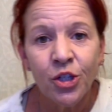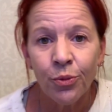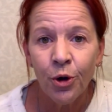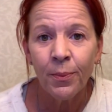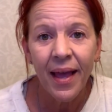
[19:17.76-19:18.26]

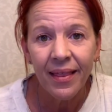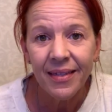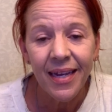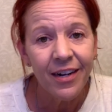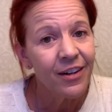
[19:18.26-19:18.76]
Jerome
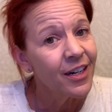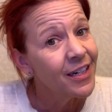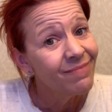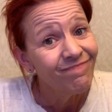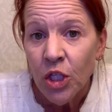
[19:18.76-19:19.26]

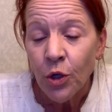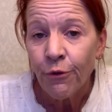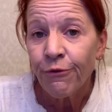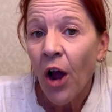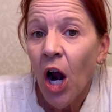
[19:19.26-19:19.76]
Alexander. So
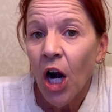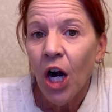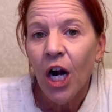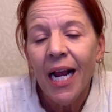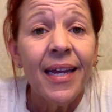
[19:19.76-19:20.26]

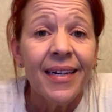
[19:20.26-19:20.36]
far,